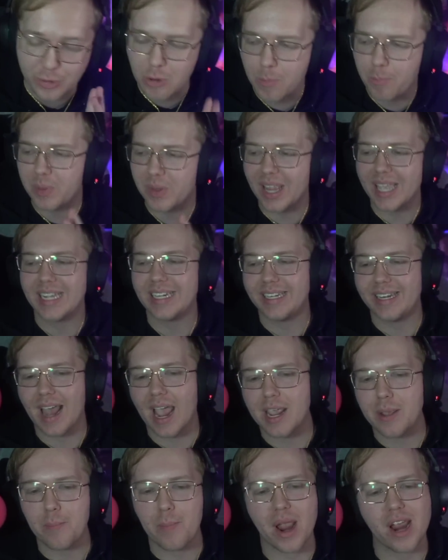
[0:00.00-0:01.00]
played
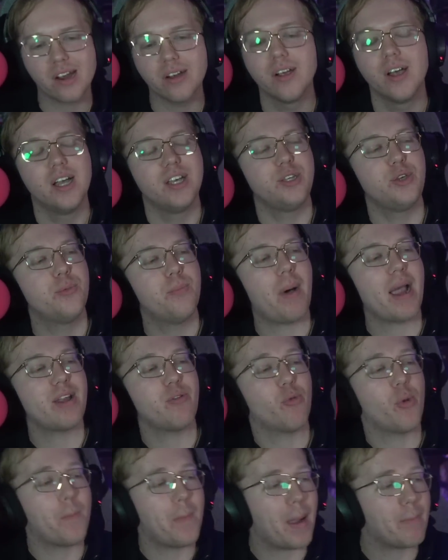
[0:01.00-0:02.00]
Nightmare, you
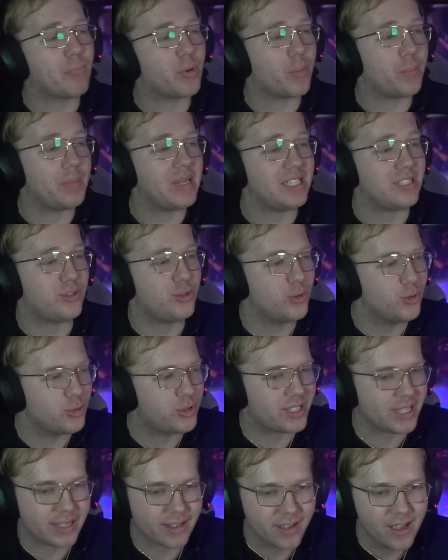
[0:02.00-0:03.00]
might remember me
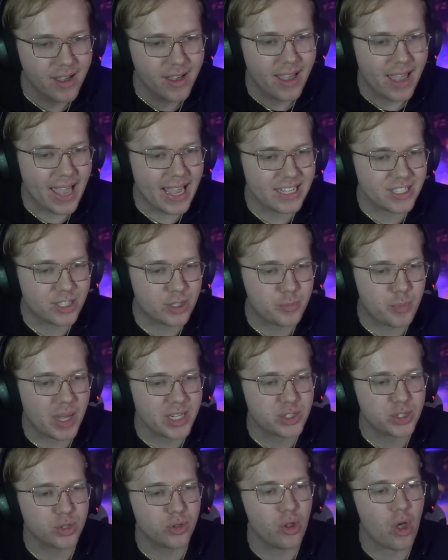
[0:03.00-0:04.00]
using a
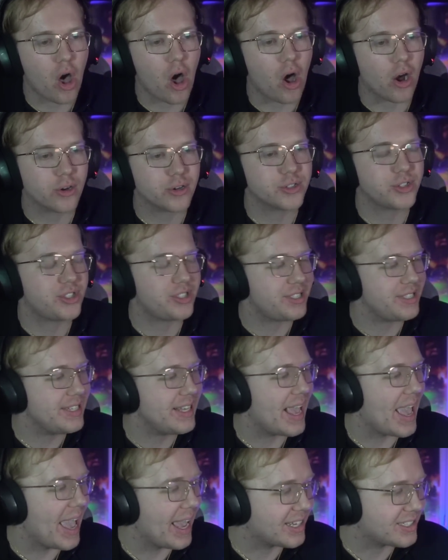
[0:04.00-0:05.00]
special R
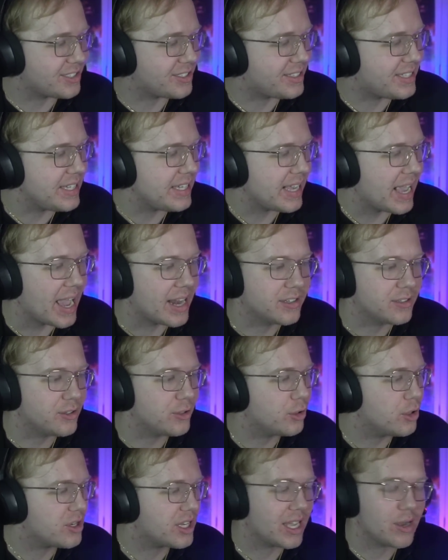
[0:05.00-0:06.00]
C X D,
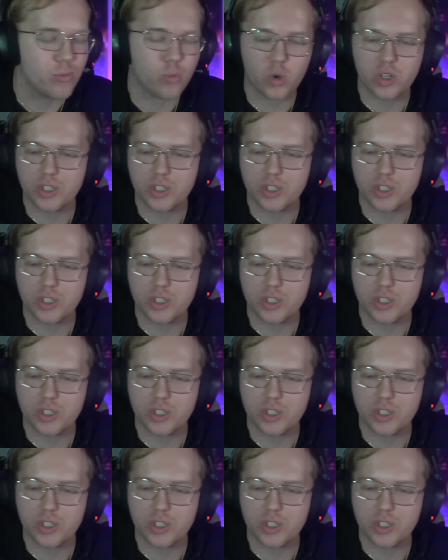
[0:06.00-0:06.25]
and look at what